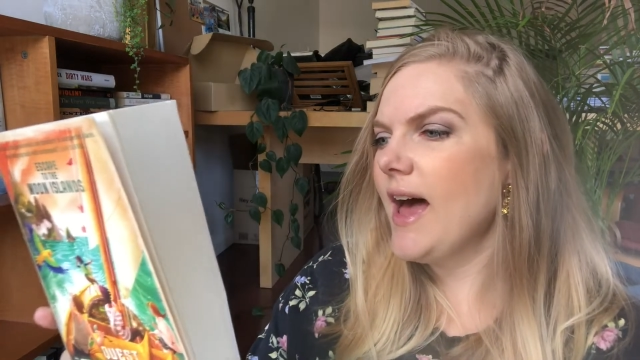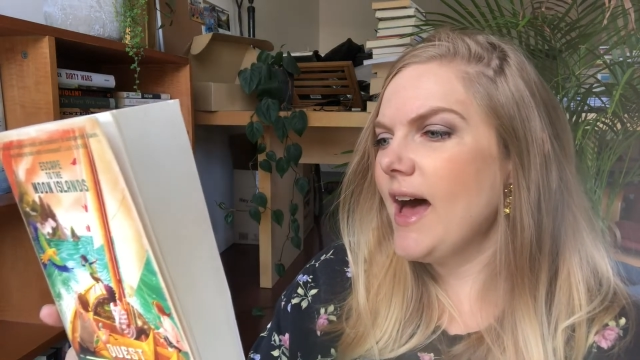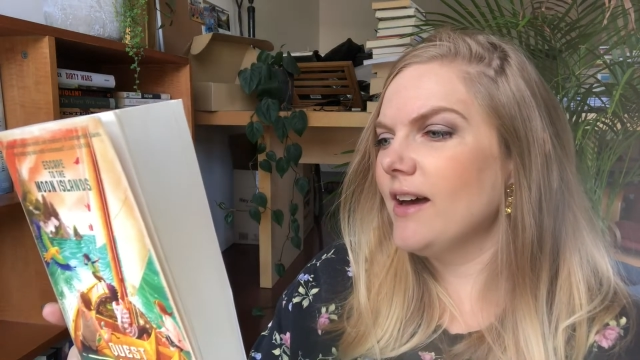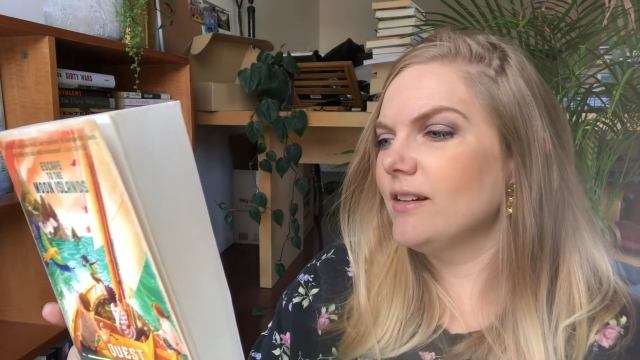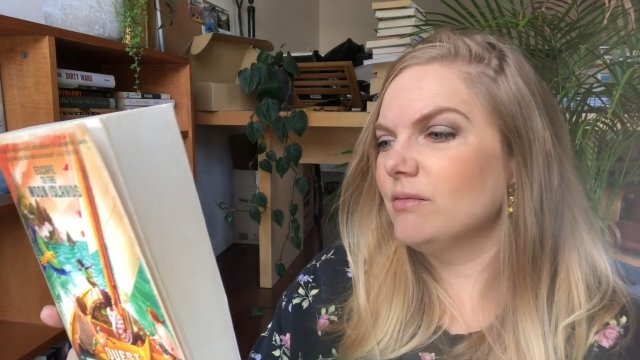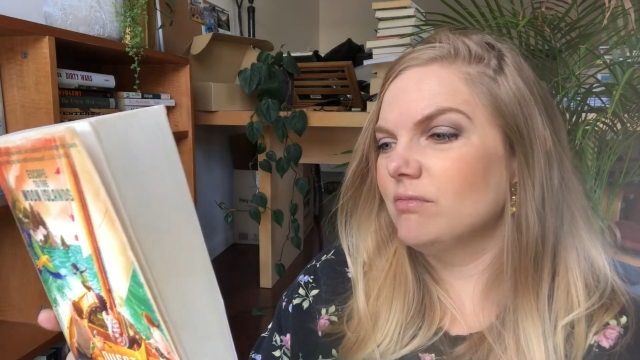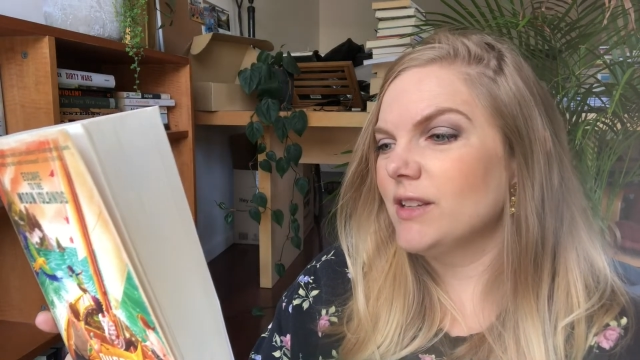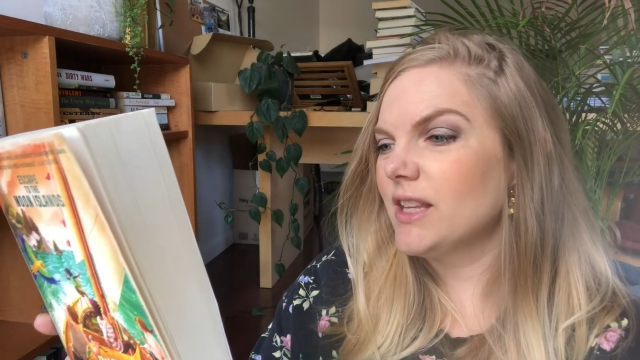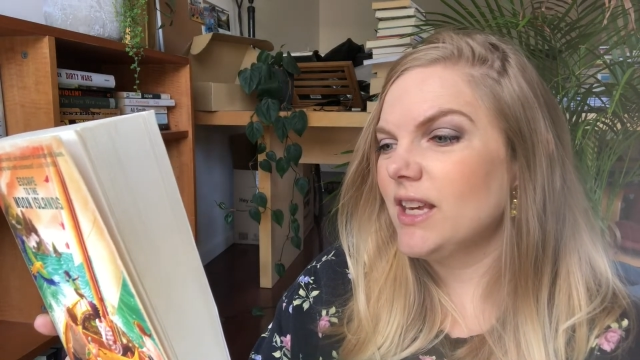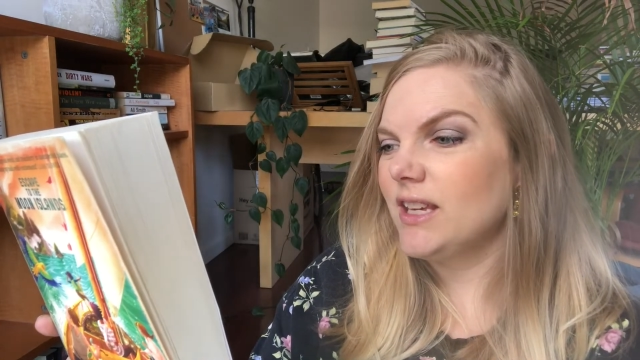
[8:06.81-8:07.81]

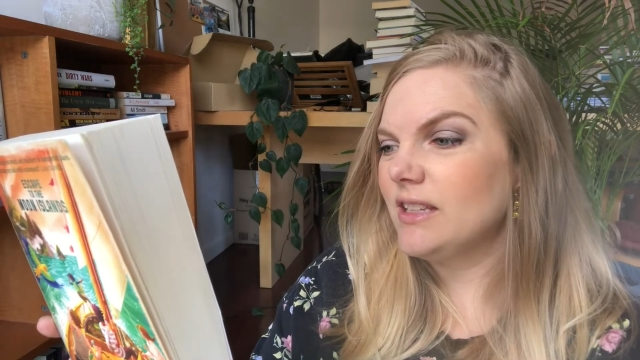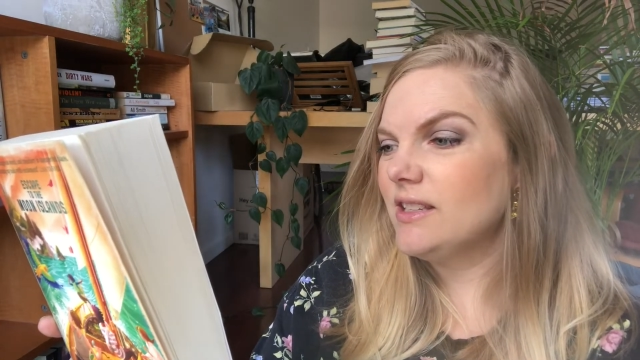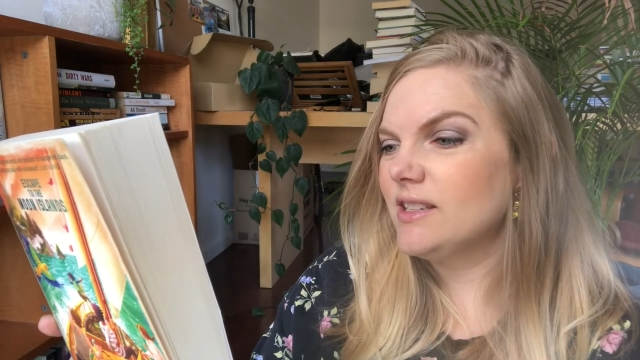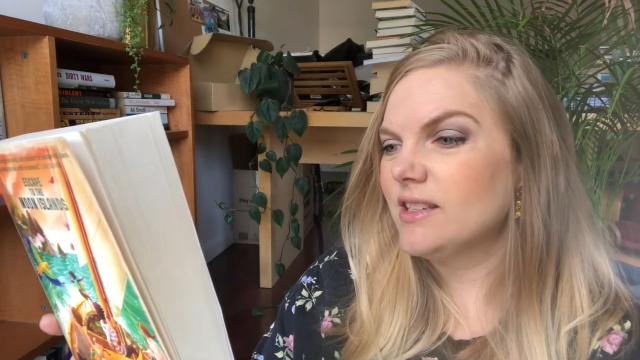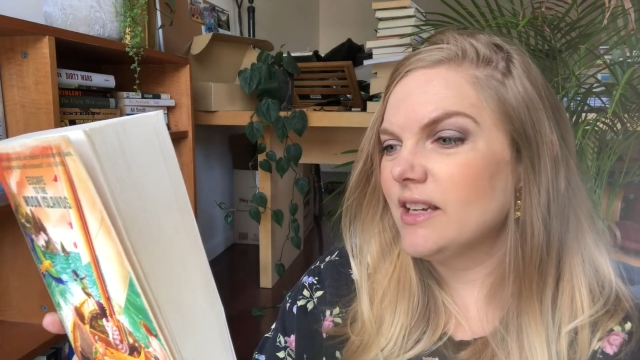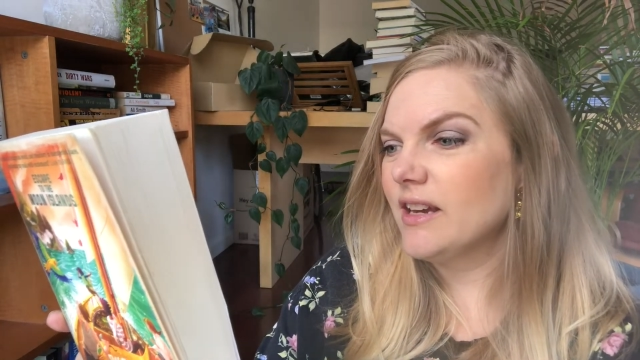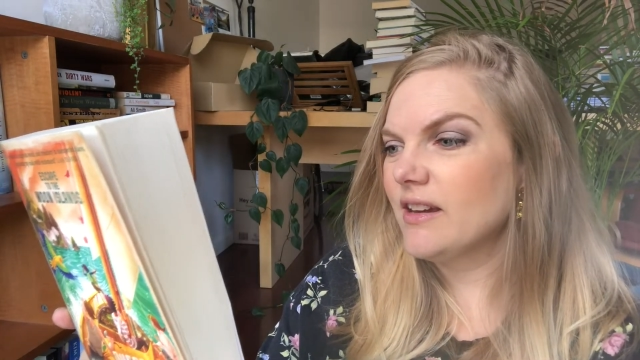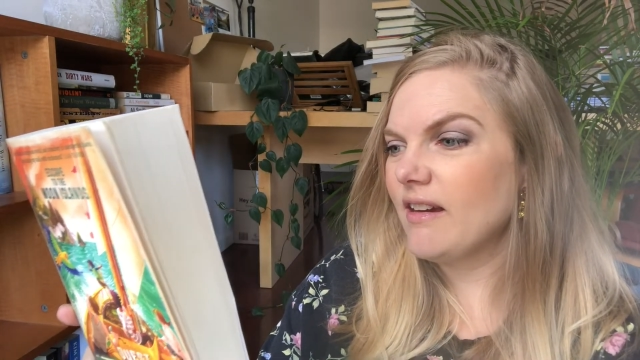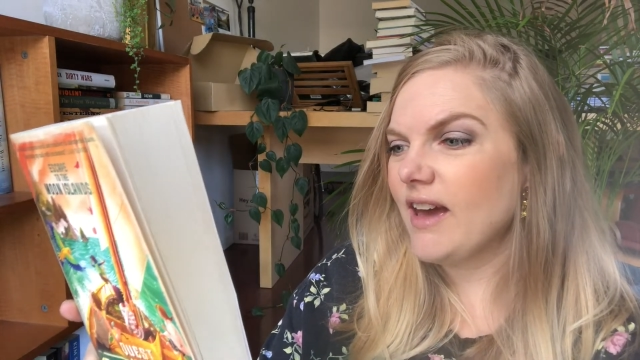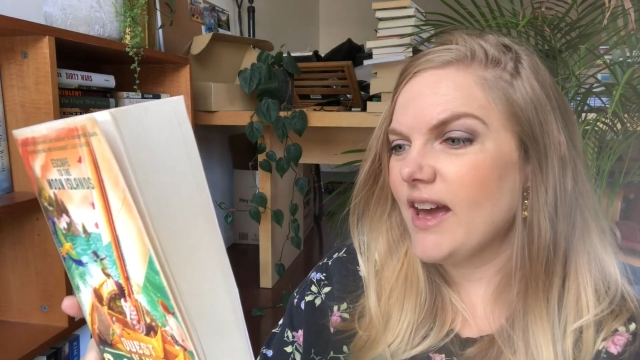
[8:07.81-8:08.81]
with kids,
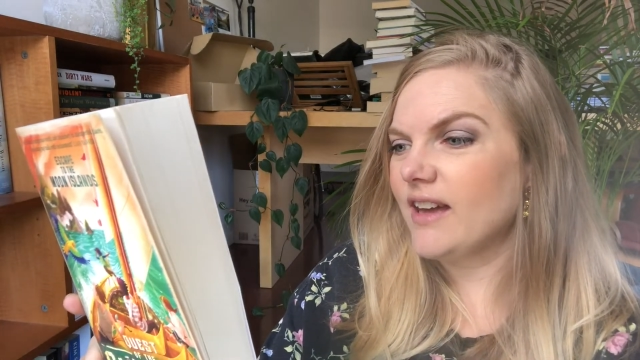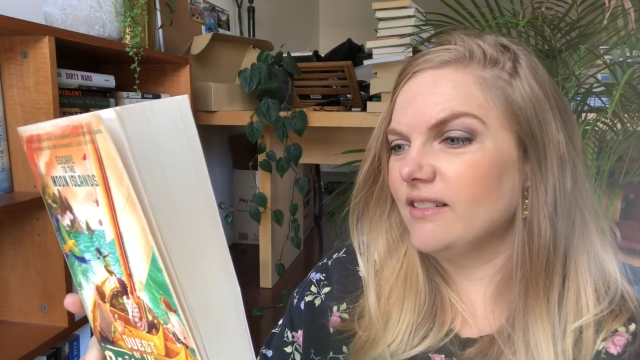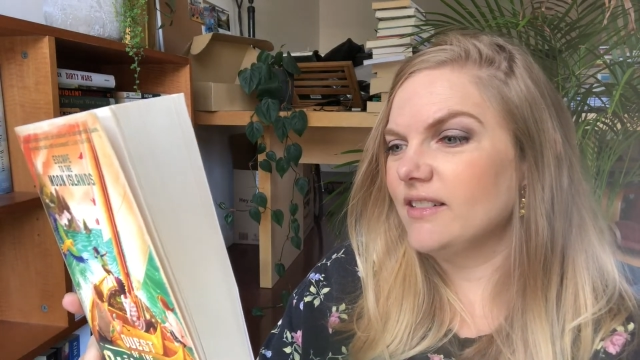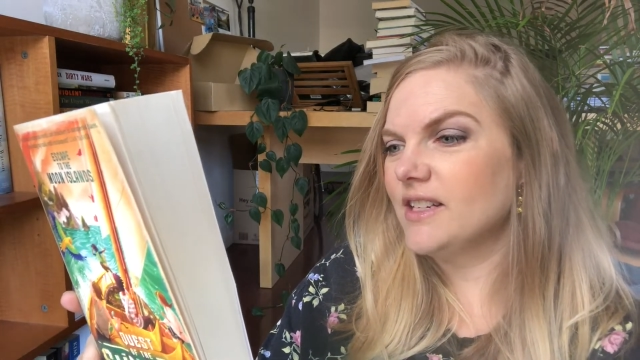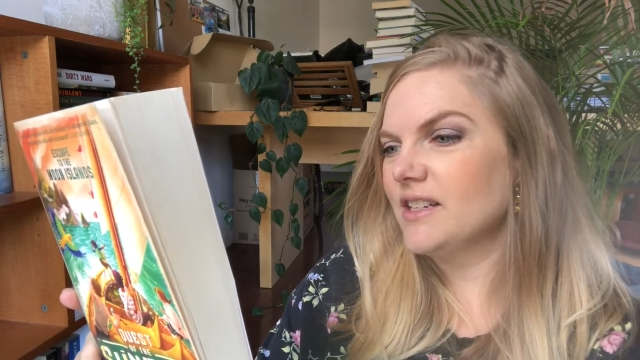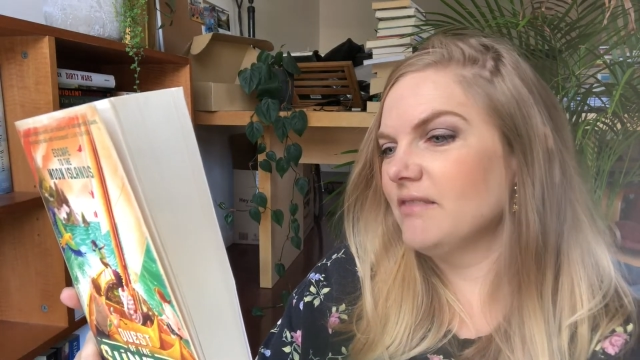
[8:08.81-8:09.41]
and